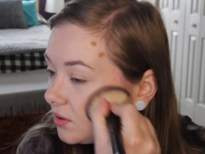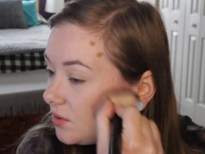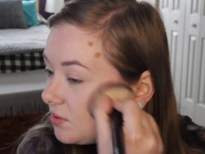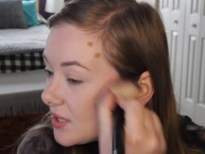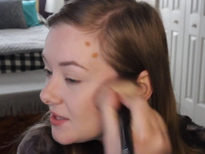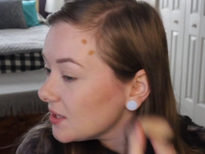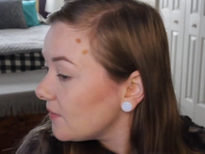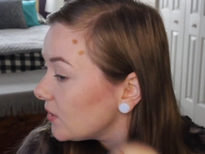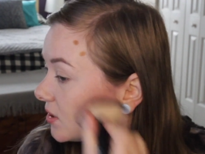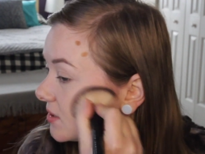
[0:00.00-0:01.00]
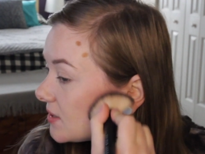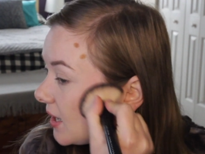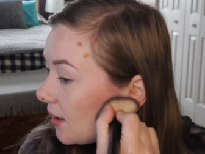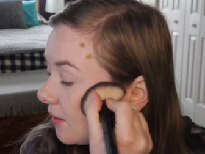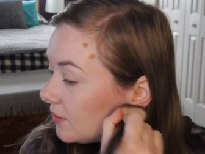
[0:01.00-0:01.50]
who doesn't love a good
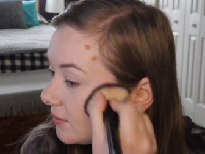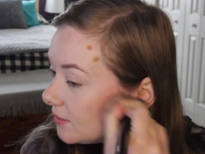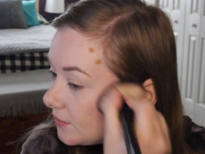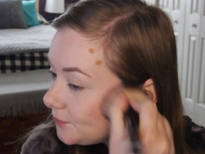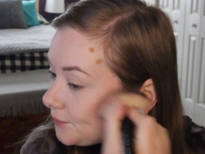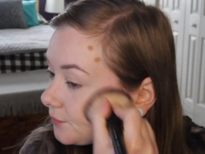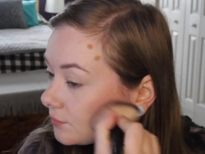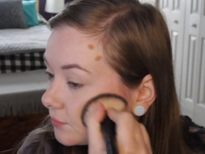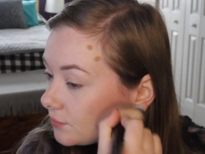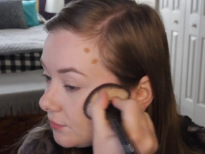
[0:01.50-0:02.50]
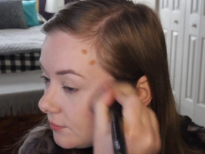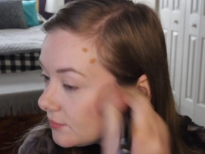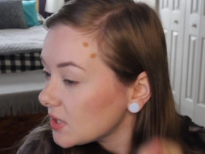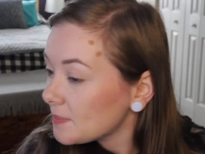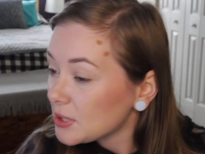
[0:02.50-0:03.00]
sale?
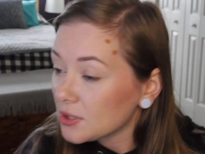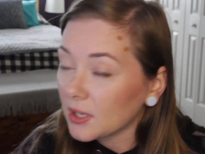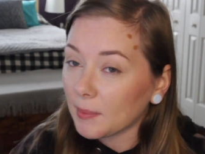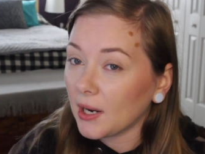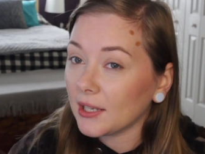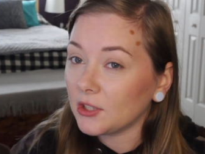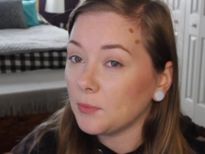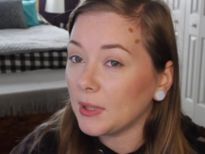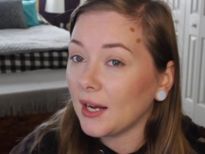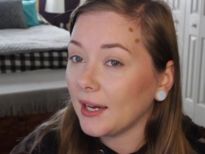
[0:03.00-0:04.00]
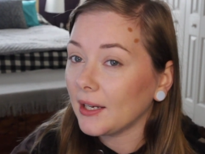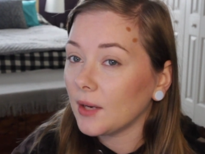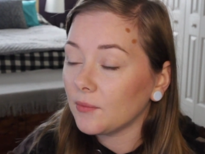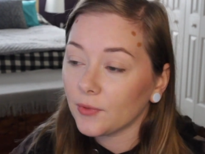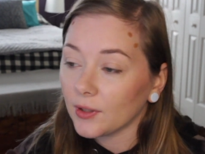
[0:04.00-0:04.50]
Especially in a product you've been eyeing
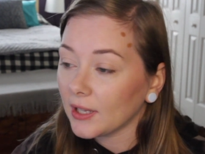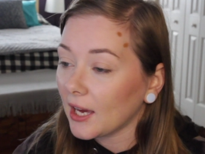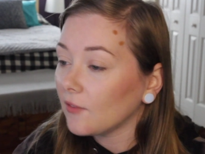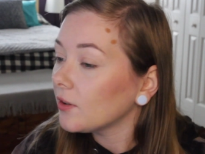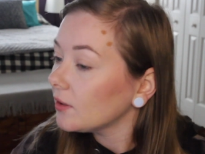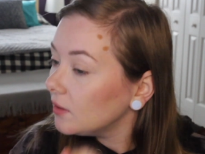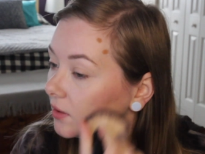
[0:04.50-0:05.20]
up for like ever.